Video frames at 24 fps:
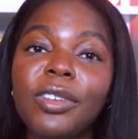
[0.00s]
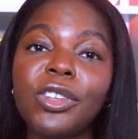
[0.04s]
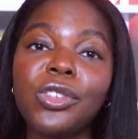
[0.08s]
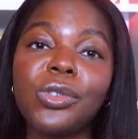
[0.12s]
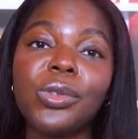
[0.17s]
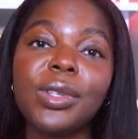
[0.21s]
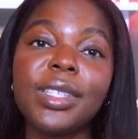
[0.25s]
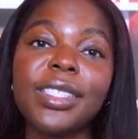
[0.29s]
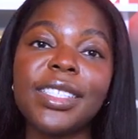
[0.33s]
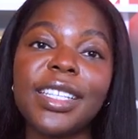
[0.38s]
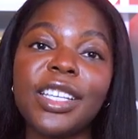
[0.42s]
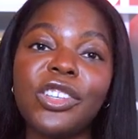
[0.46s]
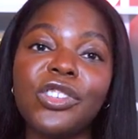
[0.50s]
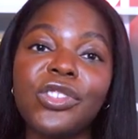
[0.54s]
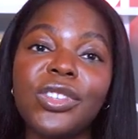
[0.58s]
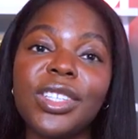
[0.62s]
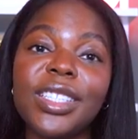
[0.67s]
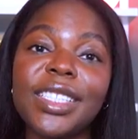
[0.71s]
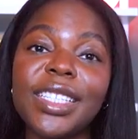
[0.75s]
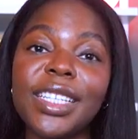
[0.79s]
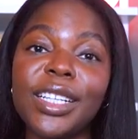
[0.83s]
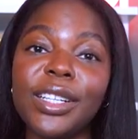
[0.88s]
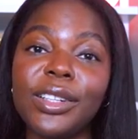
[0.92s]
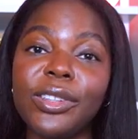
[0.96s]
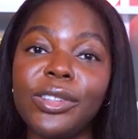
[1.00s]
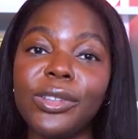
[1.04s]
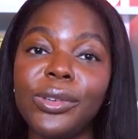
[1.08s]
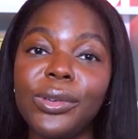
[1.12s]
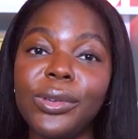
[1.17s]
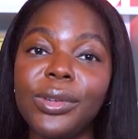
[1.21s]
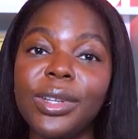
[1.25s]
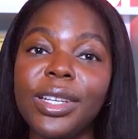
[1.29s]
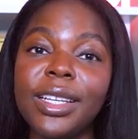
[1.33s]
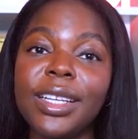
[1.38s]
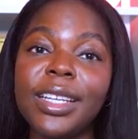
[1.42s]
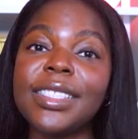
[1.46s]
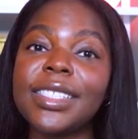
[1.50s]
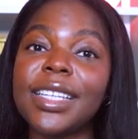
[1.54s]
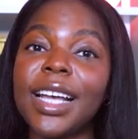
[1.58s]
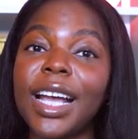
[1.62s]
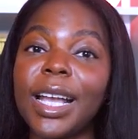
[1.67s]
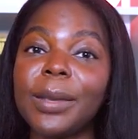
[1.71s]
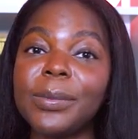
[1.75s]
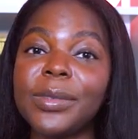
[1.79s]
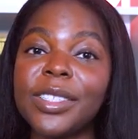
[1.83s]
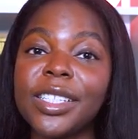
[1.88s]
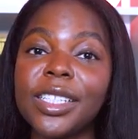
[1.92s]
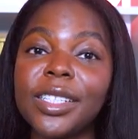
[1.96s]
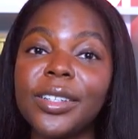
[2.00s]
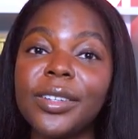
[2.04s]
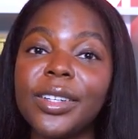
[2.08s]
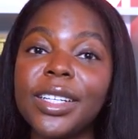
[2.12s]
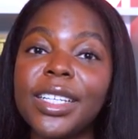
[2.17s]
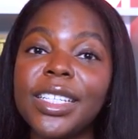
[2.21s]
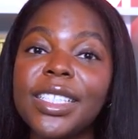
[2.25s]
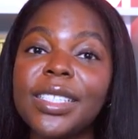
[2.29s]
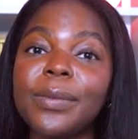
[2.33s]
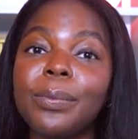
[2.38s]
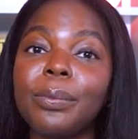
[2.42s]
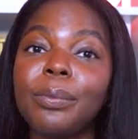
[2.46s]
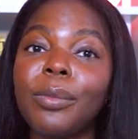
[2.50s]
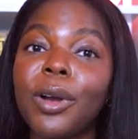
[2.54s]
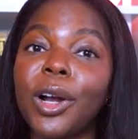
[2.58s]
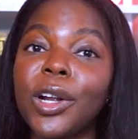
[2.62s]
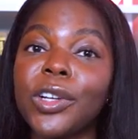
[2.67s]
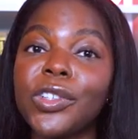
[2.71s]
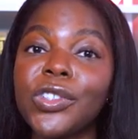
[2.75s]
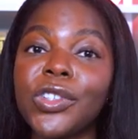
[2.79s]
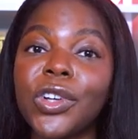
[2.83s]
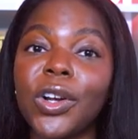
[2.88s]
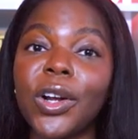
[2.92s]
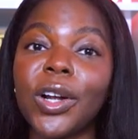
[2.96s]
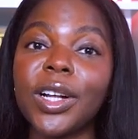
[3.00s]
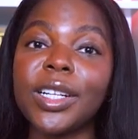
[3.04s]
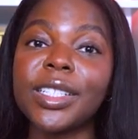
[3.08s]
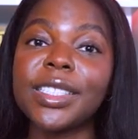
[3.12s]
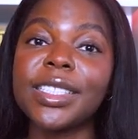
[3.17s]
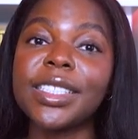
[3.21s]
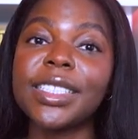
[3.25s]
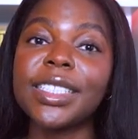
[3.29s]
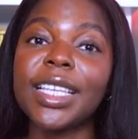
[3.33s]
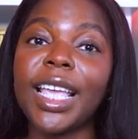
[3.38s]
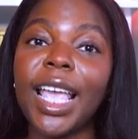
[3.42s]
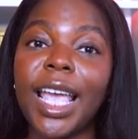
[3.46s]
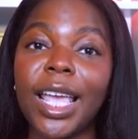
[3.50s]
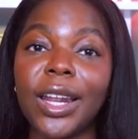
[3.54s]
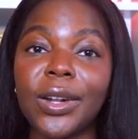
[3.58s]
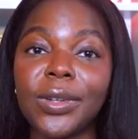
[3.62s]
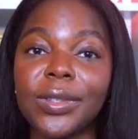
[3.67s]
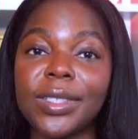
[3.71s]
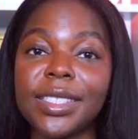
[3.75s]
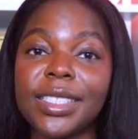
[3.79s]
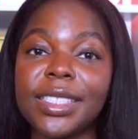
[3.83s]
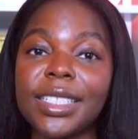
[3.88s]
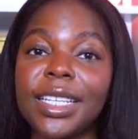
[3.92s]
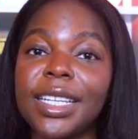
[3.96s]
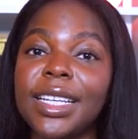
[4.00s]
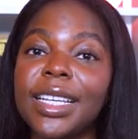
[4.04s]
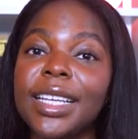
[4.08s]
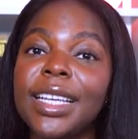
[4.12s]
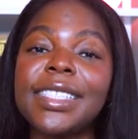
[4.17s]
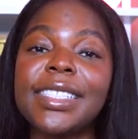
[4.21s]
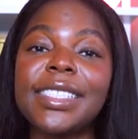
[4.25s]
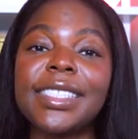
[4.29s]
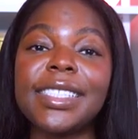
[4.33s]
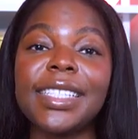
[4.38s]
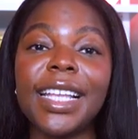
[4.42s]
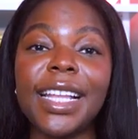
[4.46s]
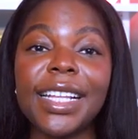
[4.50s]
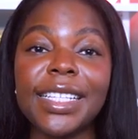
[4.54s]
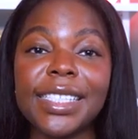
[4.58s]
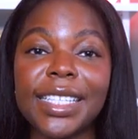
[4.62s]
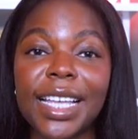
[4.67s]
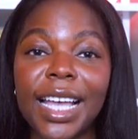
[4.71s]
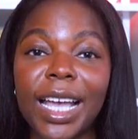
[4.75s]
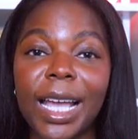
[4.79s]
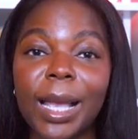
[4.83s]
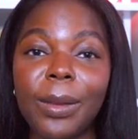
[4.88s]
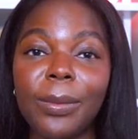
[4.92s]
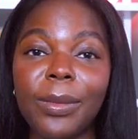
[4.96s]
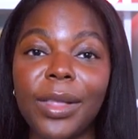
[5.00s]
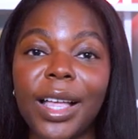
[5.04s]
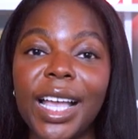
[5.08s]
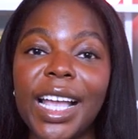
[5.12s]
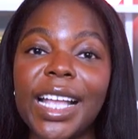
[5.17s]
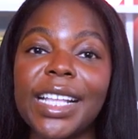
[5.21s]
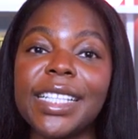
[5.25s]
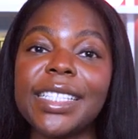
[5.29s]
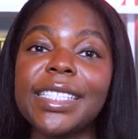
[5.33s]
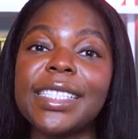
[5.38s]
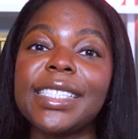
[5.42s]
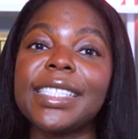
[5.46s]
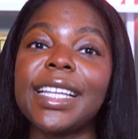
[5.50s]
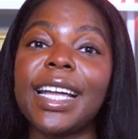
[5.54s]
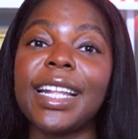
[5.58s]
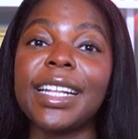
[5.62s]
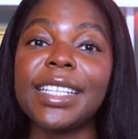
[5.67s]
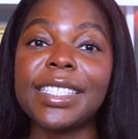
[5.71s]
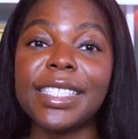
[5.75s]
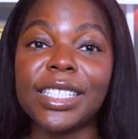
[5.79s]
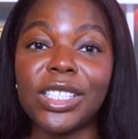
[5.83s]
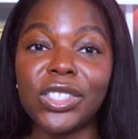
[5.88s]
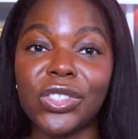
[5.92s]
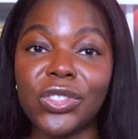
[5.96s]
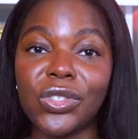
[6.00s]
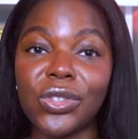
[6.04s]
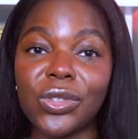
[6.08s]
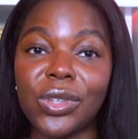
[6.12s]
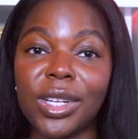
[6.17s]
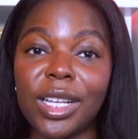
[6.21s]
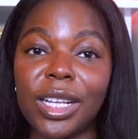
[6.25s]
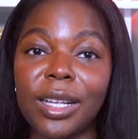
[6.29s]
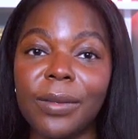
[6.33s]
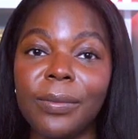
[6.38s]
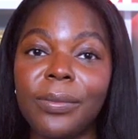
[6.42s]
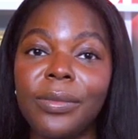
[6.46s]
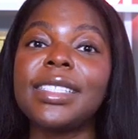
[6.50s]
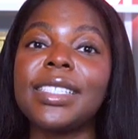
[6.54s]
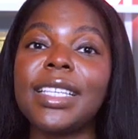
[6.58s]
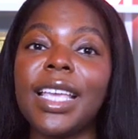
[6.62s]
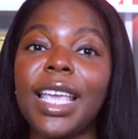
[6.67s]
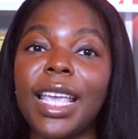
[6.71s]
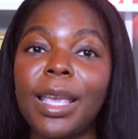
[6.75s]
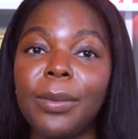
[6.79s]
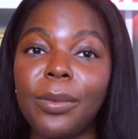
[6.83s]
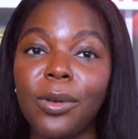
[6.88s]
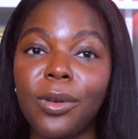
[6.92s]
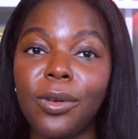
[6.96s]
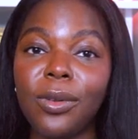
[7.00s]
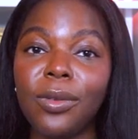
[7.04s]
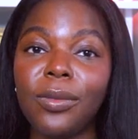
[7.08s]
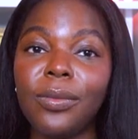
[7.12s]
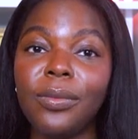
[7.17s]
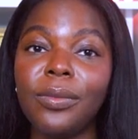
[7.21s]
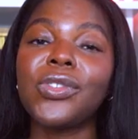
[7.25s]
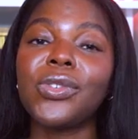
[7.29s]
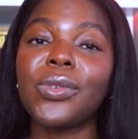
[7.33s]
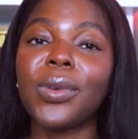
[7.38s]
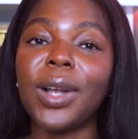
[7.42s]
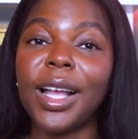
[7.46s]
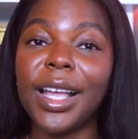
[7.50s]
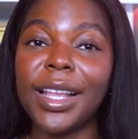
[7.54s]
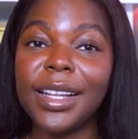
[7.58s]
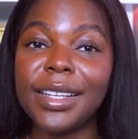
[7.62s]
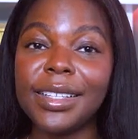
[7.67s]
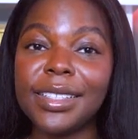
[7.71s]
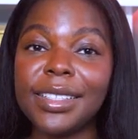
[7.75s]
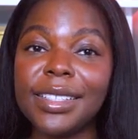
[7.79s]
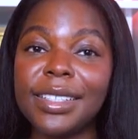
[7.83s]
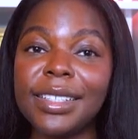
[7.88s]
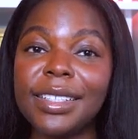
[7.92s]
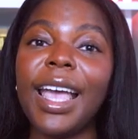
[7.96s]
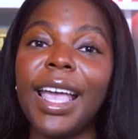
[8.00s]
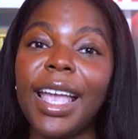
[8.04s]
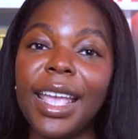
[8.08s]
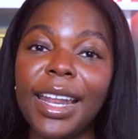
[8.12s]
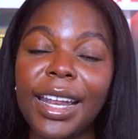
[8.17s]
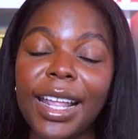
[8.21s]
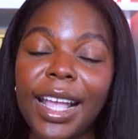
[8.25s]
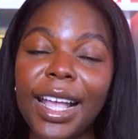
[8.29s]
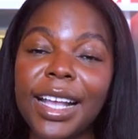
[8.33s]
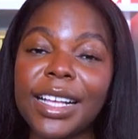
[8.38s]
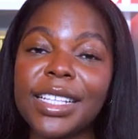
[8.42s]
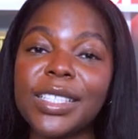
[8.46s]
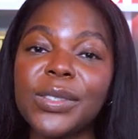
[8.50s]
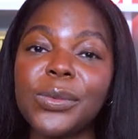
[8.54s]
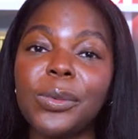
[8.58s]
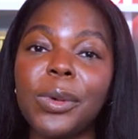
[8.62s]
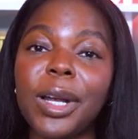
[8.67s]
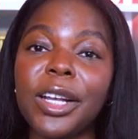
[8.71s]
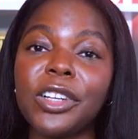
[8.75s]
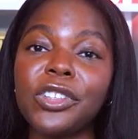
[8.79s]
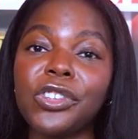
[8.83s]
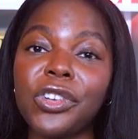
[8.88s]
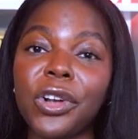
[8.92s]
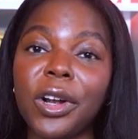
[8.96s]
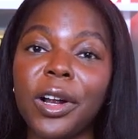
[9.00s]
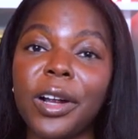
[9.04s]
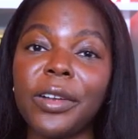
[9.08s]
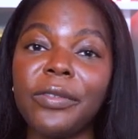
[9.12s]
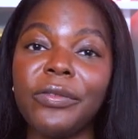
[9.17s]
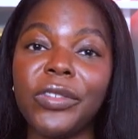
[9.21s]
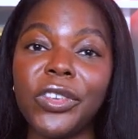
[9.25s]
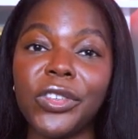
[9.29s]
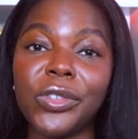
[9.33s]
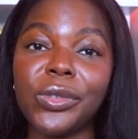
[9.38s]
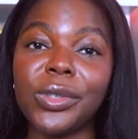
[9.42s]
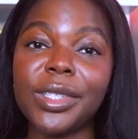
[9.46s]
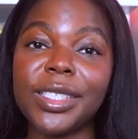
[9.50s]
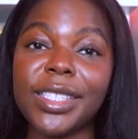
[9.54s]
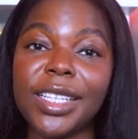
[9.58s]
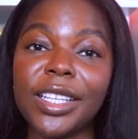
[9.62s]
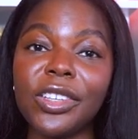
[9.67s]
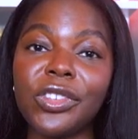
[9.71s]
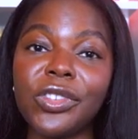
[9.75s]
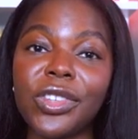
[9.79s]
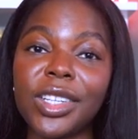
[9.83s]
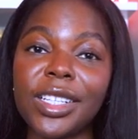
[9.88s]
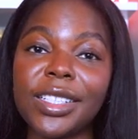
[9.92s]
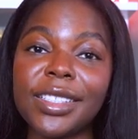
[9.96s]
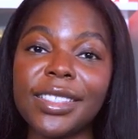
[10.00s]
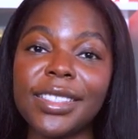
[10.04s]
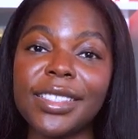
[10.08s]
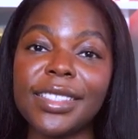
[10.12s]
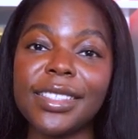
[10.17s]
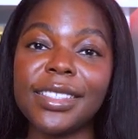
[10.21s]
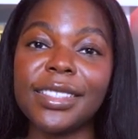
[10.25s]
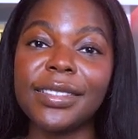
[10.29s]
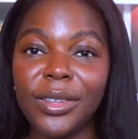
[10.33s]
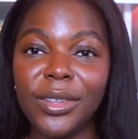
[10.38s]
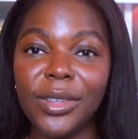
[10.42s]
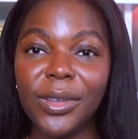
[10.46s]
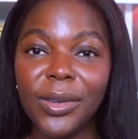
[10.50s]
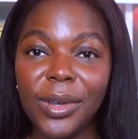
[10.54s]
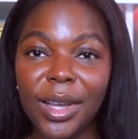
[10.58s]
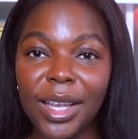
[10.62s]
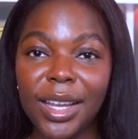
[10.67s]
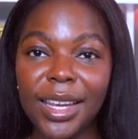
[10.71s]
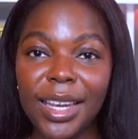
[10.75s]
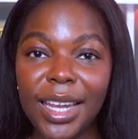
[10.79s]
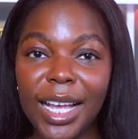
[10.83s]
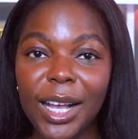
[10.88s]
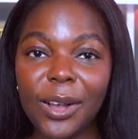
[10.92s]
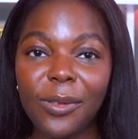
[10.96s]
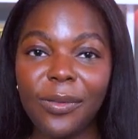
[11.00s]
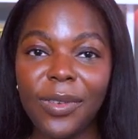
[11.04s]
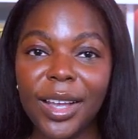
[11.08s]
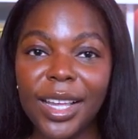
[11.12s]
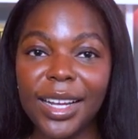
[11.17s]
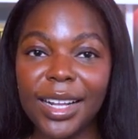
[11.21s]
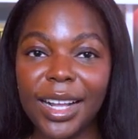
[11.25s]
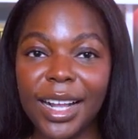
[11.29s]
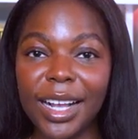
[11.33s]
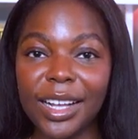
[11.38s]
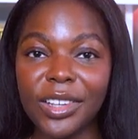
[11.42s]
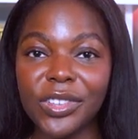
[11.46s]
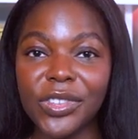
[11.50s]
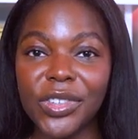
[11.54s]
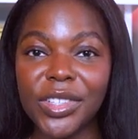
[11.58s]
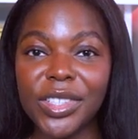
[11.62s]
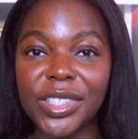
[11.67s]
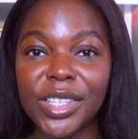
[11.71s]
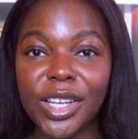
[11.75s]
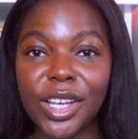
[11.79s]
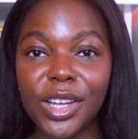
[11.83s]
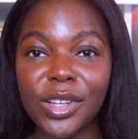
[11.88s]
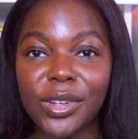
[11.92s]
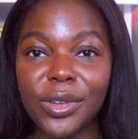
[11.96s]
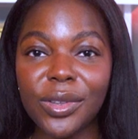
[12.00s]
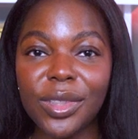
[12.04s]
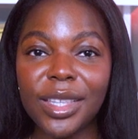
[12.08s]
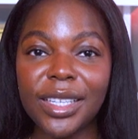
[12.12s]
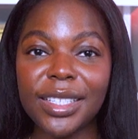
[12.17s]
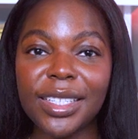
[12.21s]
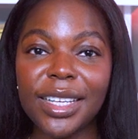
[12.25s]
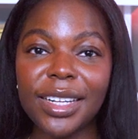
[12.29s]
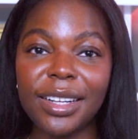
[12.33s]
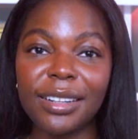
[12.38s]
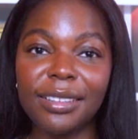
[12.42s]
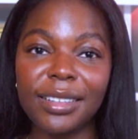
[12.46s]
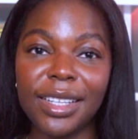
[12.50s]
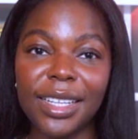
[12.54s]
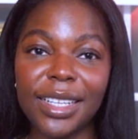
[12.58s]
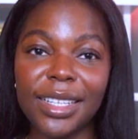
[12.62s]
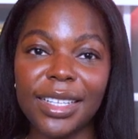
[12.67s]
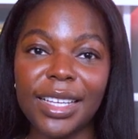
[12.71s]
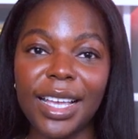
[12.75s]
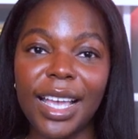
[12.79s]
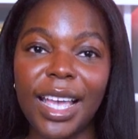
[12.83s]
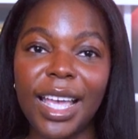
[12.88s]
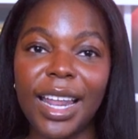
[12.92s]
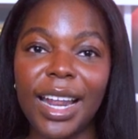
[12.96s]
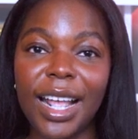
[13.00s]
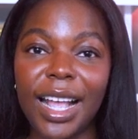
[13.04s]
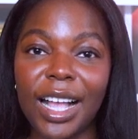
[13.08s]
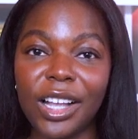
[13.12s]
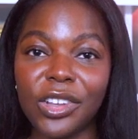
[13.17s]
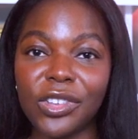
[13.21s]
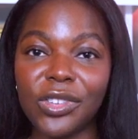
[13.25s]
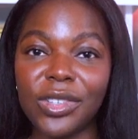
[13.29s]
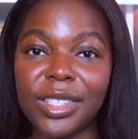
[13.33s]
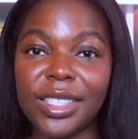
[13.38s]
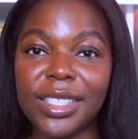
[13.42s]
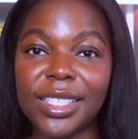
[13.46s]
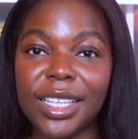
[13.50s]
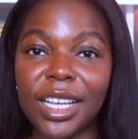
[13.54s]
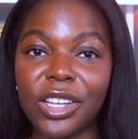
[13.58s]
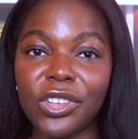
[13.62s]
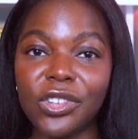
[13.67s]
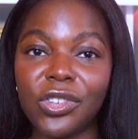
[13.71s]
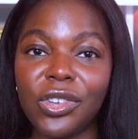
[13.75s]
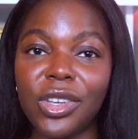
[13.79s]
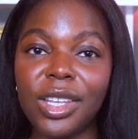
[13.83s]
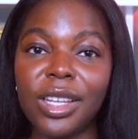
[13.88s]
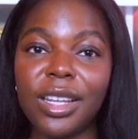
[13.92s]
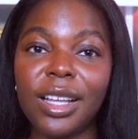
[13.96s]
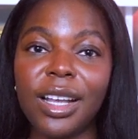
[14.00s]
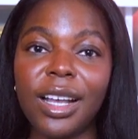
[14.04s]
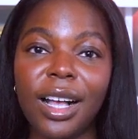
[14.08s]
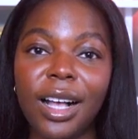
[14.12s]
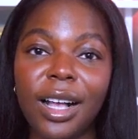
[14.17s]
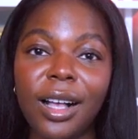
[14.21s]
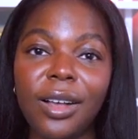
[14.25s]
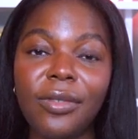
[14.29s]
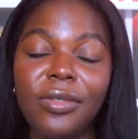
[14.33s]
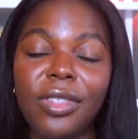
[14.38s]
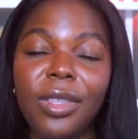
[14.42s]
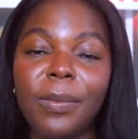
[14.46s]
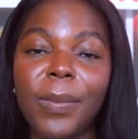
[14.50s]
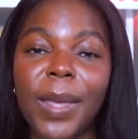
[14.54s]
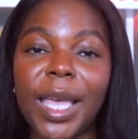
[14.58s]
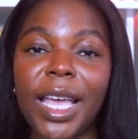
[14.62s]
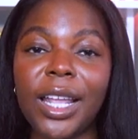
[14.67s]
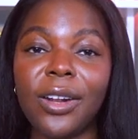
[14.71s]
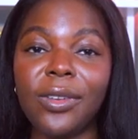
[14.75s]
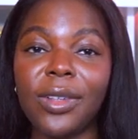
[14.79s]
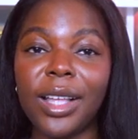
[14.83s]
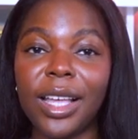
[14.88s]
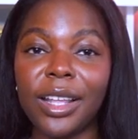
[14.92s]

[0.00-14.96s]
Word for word: visualizations include time series, bar charts, candlestick, state time timeline, status history, table, trend, and XY chart visualizations. You can now find actions under the data link and action section of the panel